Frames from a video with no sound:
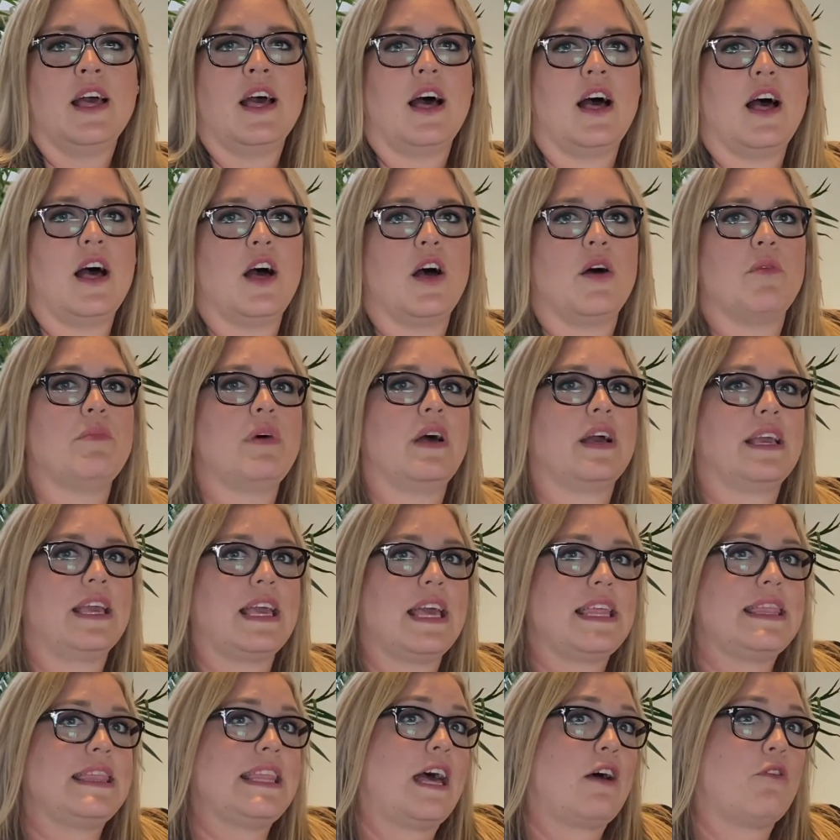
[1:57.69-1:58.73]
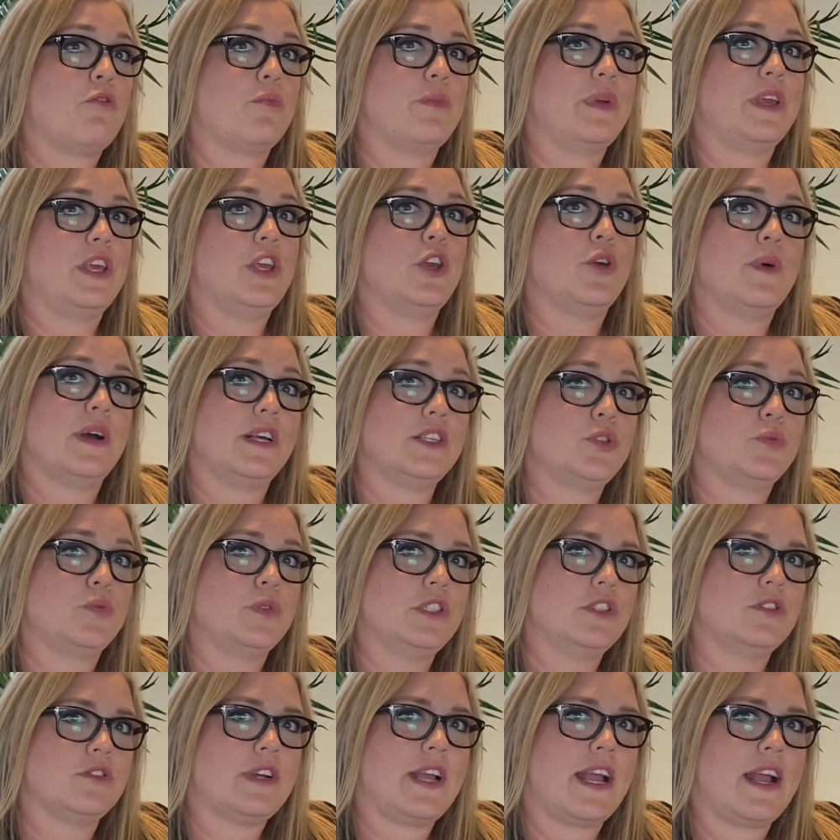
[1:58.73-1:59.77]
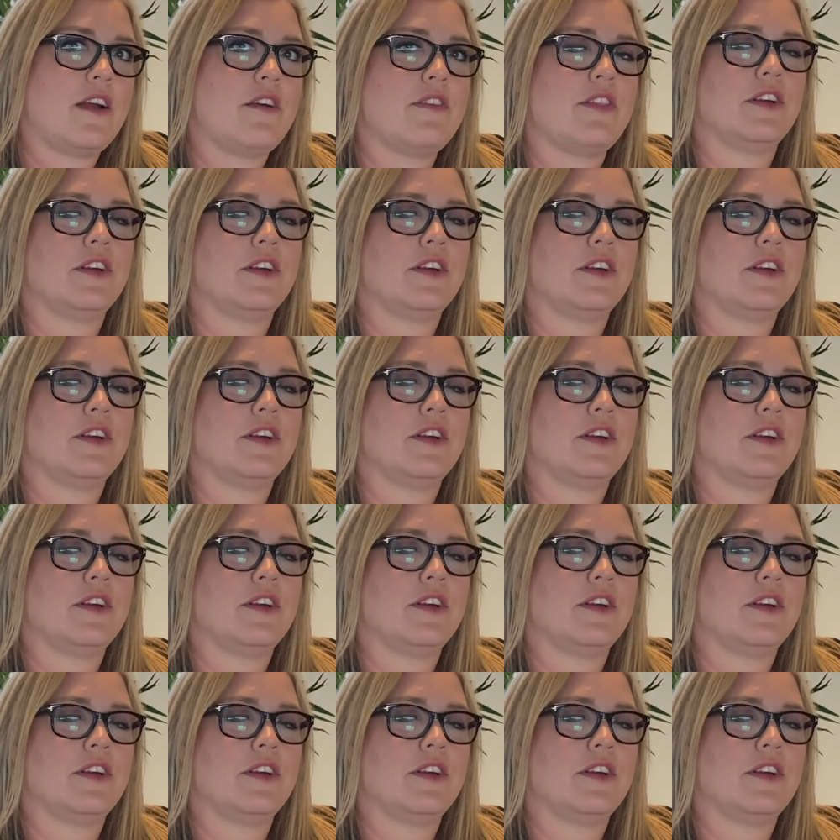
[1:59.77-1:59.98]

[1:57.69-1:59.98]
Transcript: Um, again, that will be US Renal Care,